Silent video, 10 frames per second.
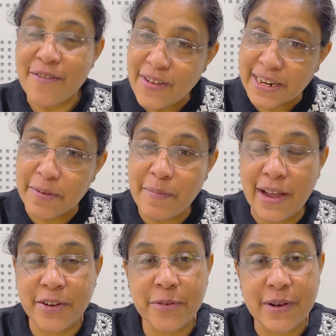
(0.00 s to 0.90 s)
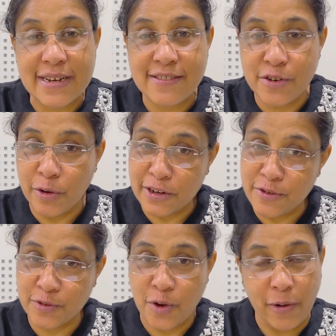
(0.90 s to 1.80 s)
Welcome back to A Story
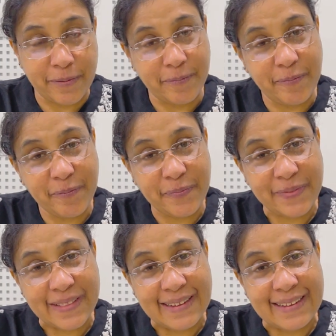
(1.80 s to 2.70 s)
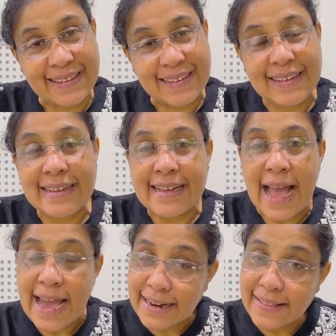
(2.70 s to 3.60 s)
to Score.
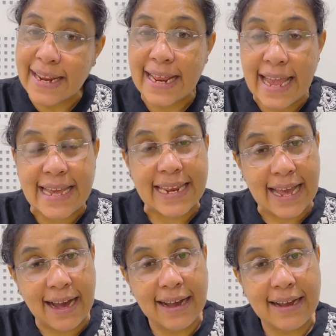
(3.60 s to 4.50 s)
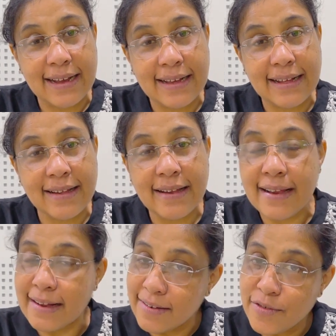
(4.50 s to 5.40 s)
Another area
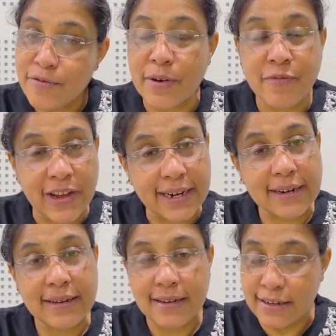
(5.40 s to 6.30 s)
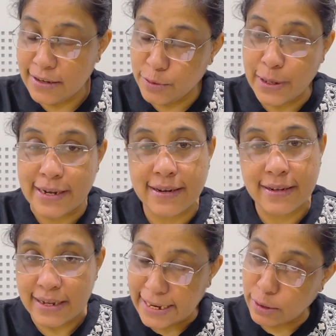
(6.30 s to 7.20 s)
from where you get
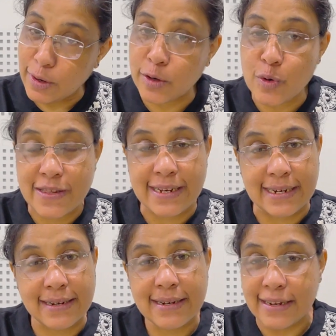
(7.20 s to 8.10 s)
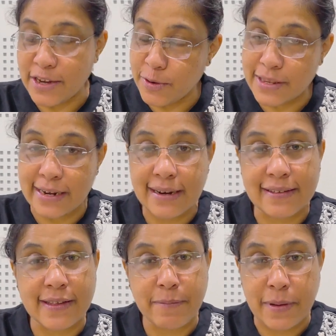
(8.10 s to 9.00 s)
regular question in your general
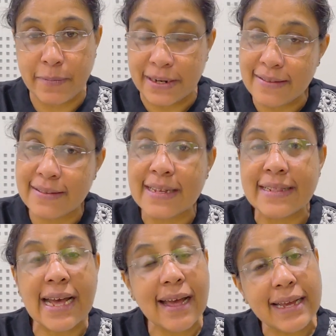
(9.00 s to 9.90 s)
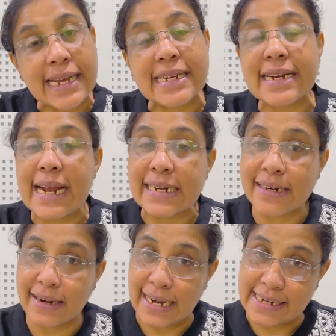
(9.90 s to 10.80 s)
essay paper is the international
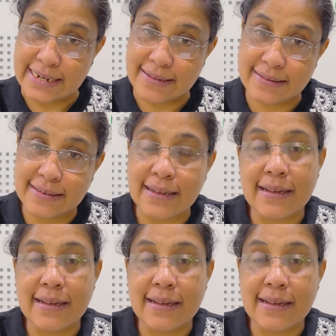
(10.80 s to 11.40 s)
relations.